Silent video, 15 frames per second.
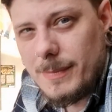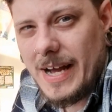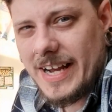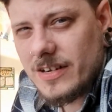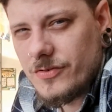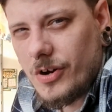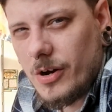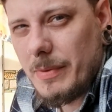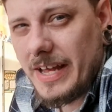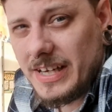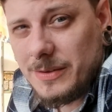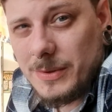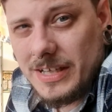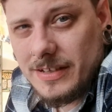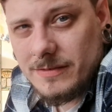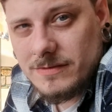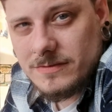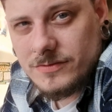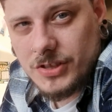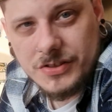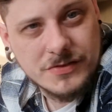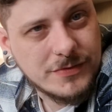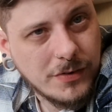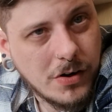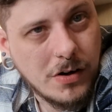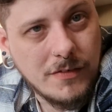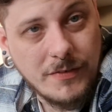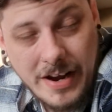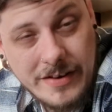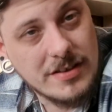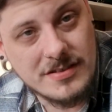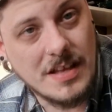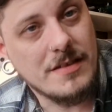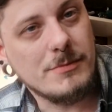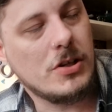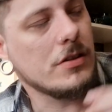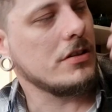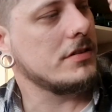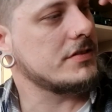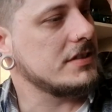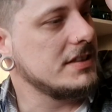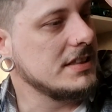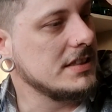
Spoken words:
backdrop anyway, just for various other models.